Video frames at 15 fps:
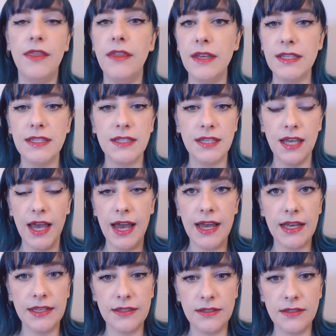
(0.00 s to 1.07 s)
This
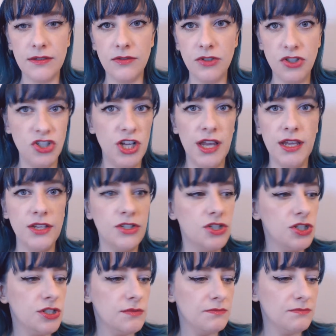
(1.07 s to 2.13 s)
has
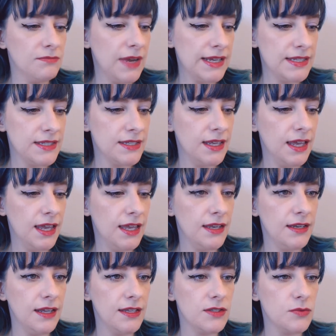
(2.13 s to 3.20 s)
changed my
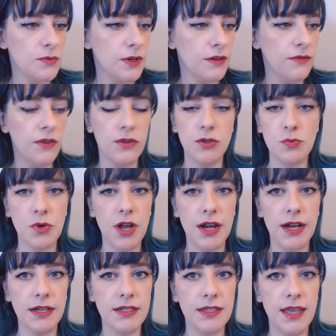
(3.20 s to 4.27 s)
skin. It's one of those
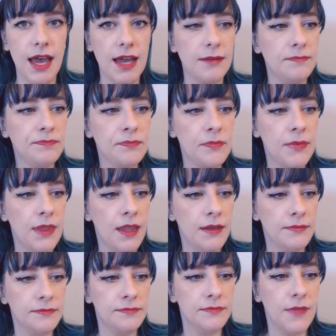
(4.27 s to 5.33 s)
products that
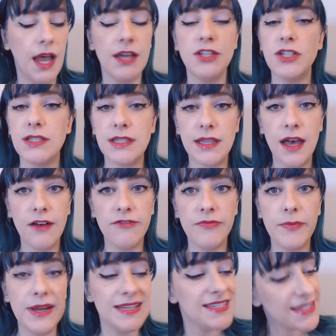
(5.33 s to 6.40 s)
I just
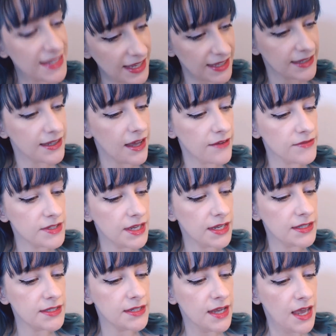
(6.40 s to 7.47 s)
love. My skin loves
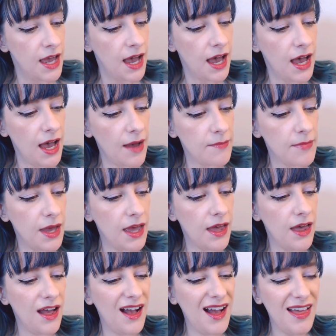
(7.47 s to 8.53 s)
it. Um,
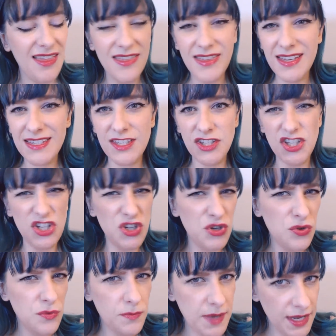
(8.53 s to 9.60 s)
these
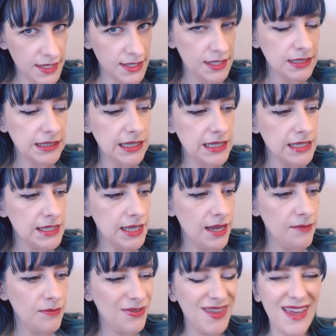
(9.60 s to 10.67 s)
do basically the
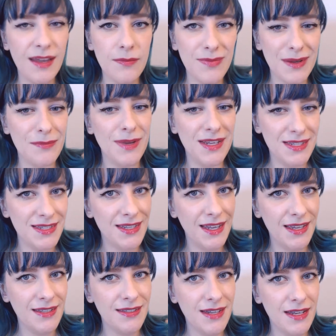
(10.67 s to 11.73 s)
same thing, but my
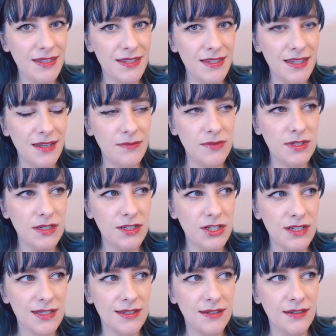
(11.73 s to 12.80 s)
skin does seem to
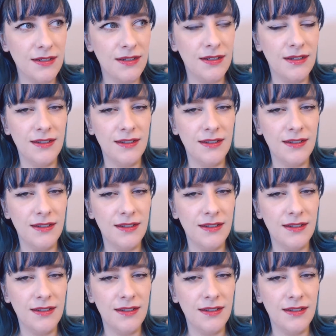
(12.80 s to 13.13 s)
just